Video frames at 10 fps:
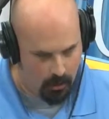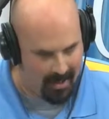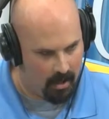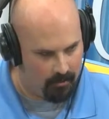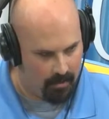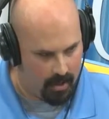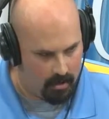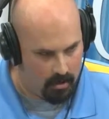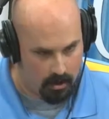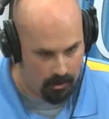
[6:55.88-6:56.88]
U N L V.
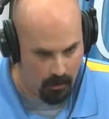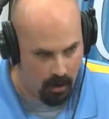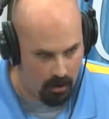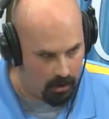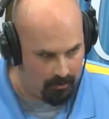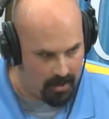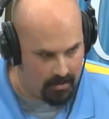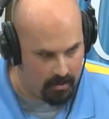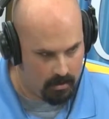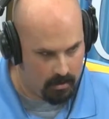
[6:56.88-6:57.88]
Yep. You've all heard of it.
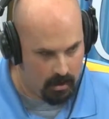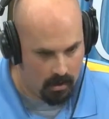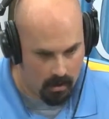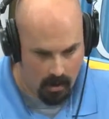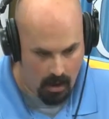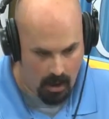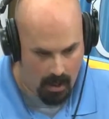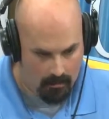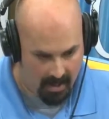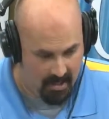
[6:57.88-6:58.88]
Yep.
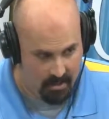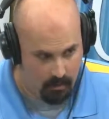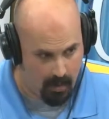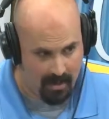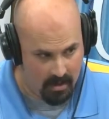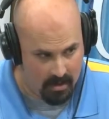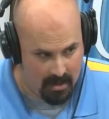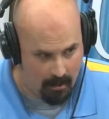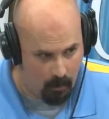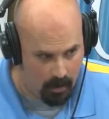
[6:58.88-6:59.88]
Um, is it ranked in the
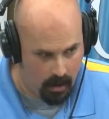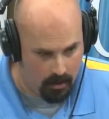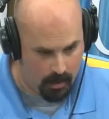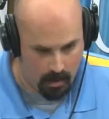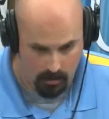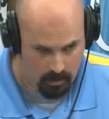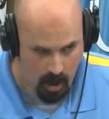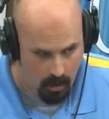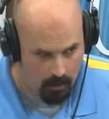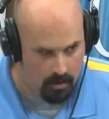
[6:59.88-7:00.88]
top one hundred? No.